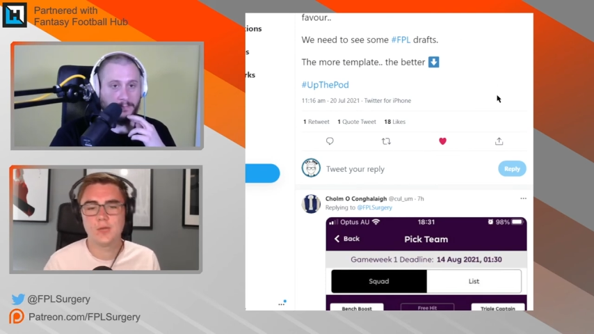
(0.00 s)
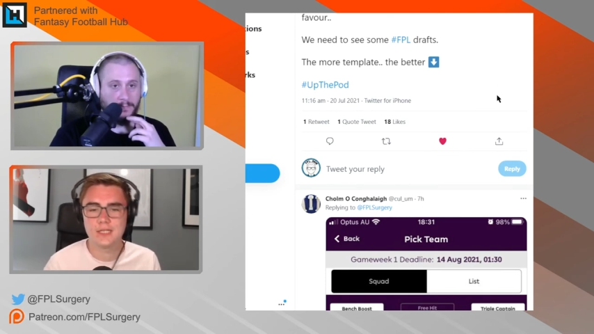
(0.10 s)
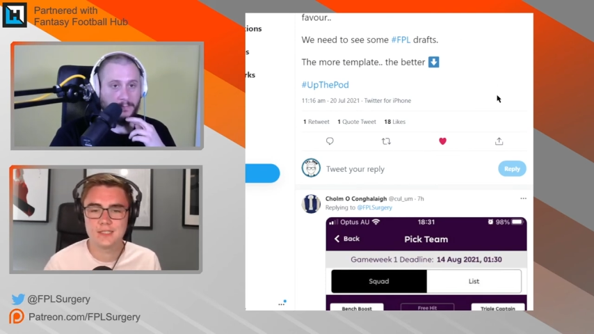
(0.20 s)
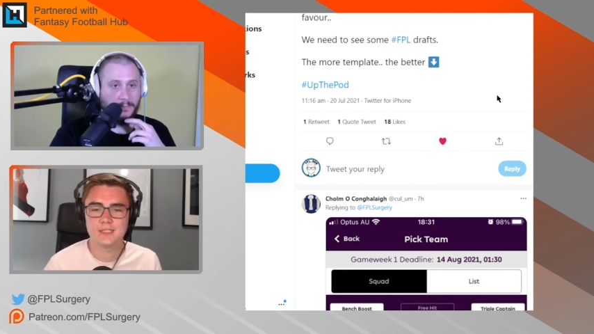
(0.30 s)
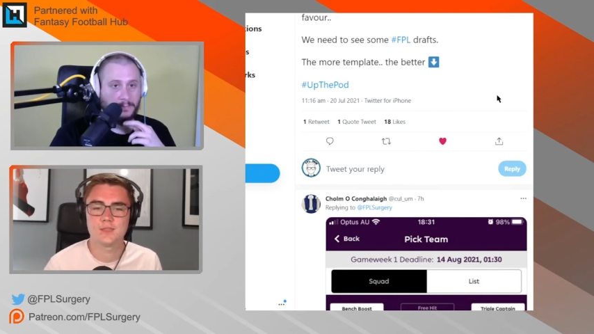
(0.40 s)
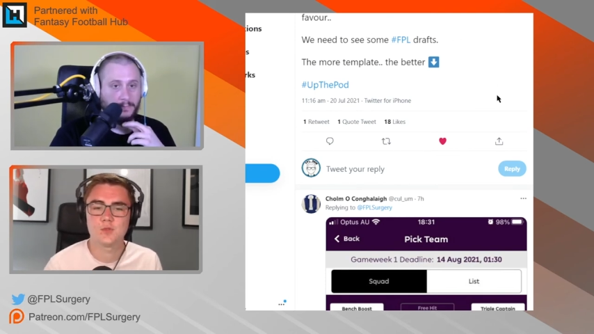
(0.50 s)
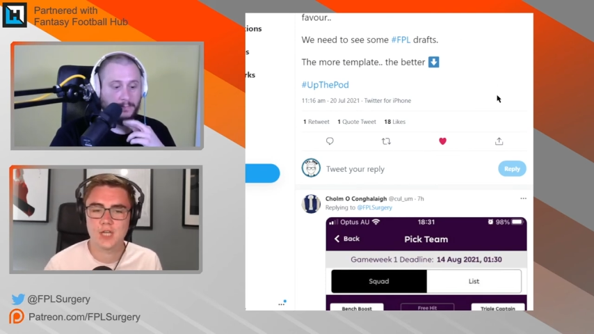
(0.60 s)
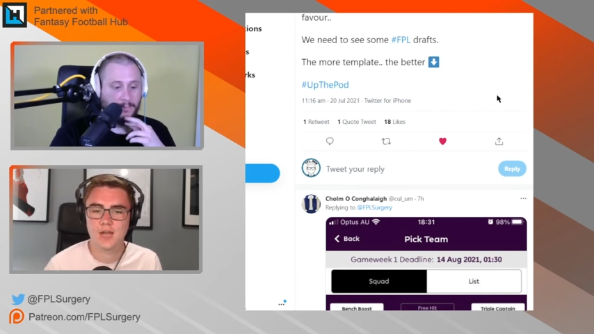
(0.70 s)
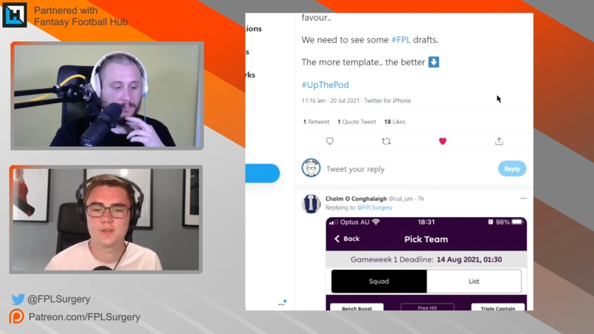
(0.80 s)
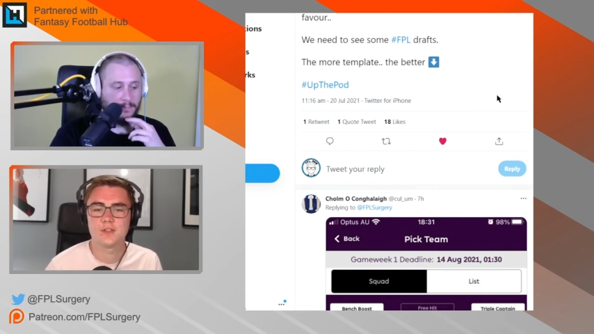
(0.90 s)
Speaker 1: We need to see some
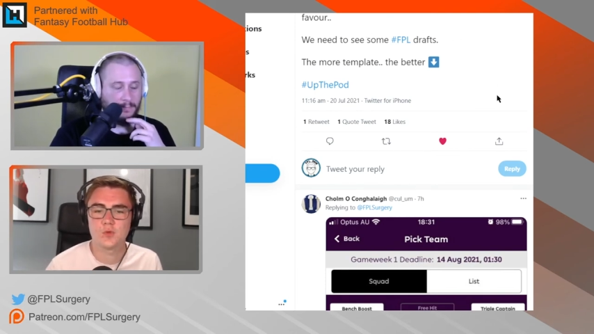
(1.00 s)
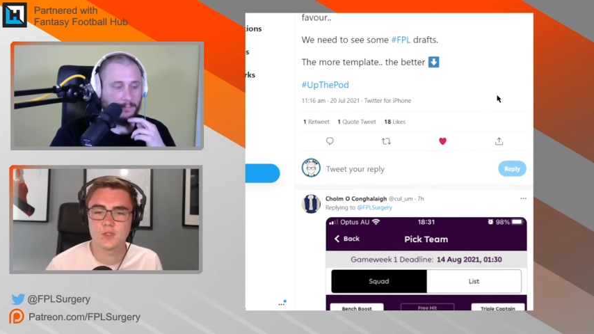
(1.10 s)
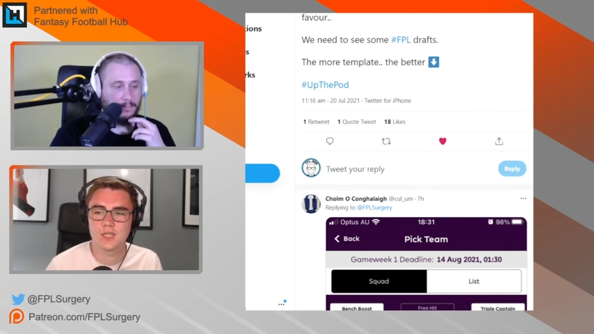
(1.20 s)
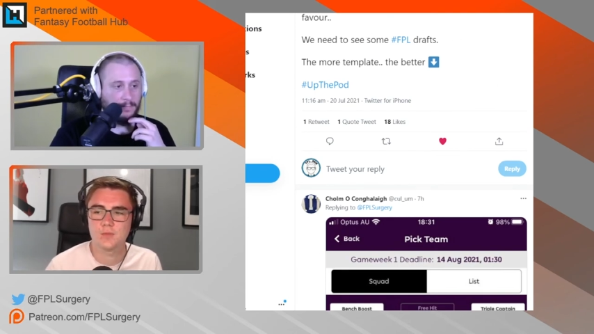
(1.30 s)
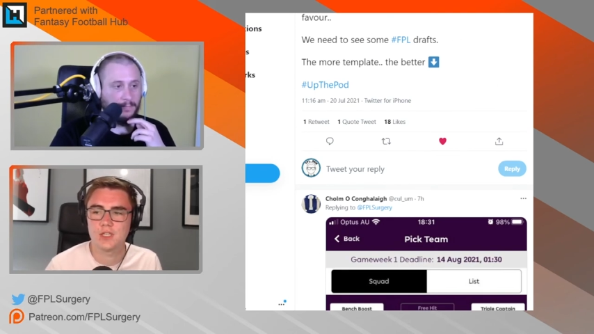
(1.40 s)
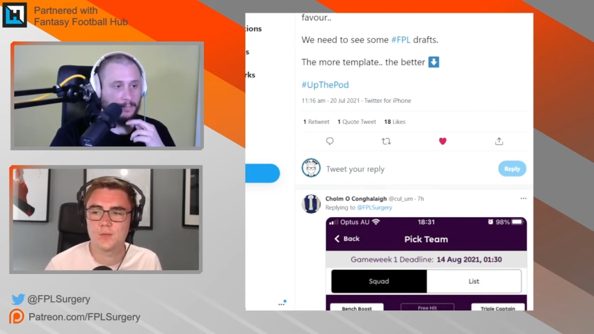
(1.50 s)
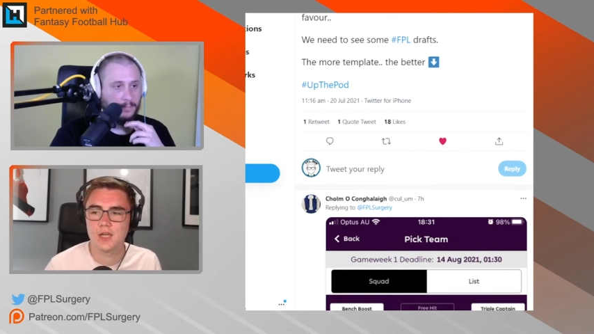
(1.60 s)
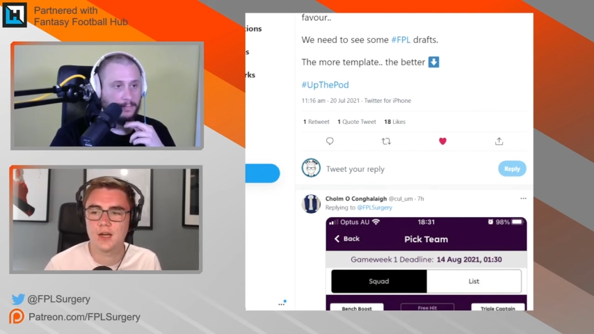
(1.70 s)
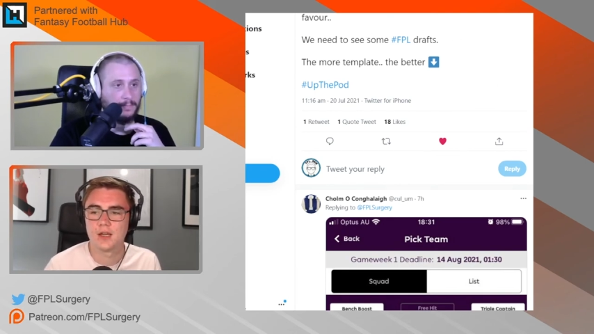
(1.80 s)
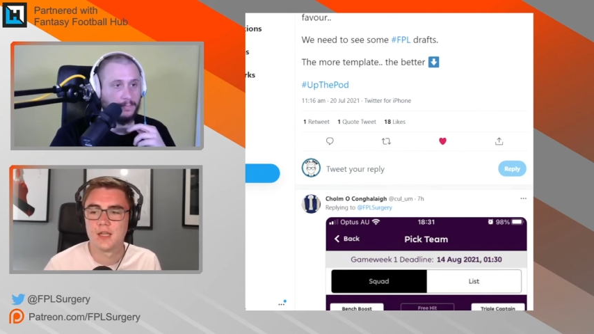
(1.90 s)
drafts. The more template, the
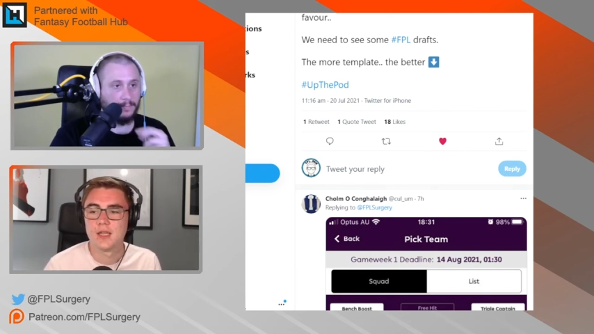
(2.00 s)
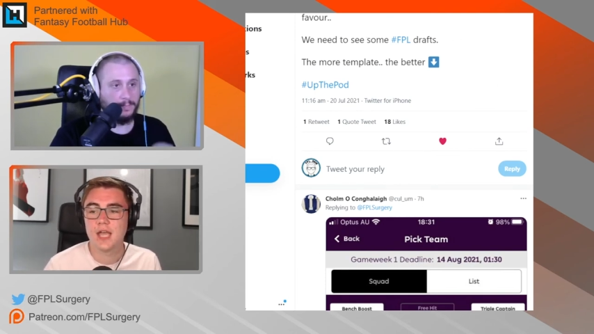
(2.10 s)
better.